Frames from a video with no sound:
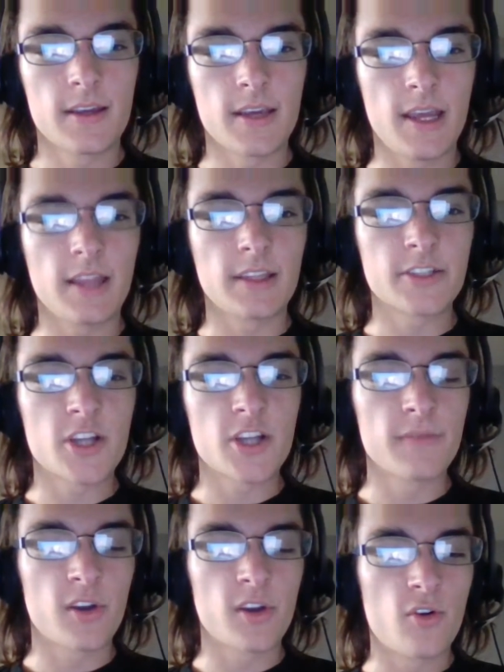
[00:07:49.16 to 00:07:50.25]
and
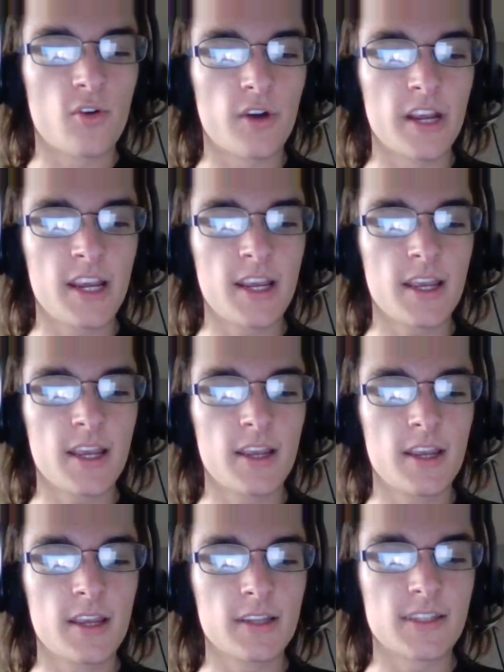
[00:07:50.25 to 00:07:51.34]
LaShawn McCoy
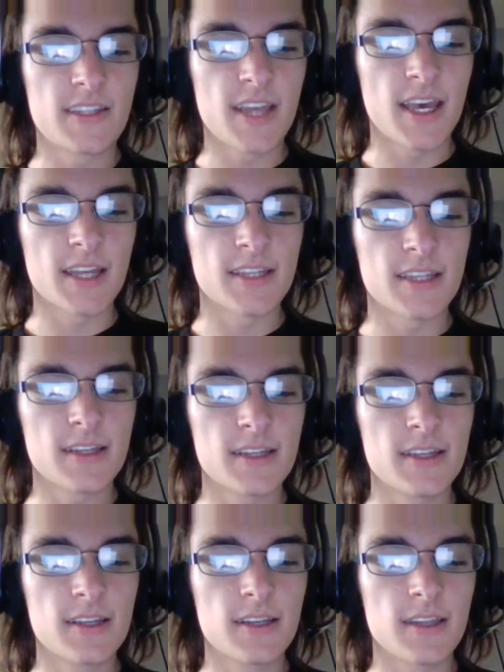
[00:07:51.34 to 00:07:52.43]
said
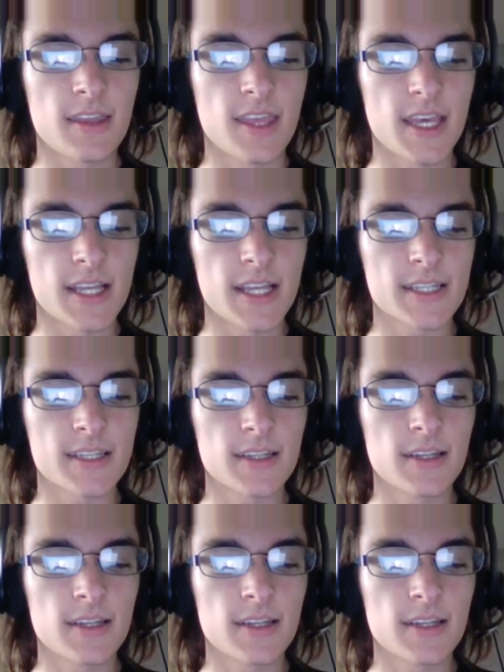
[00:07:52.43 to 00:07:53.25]
that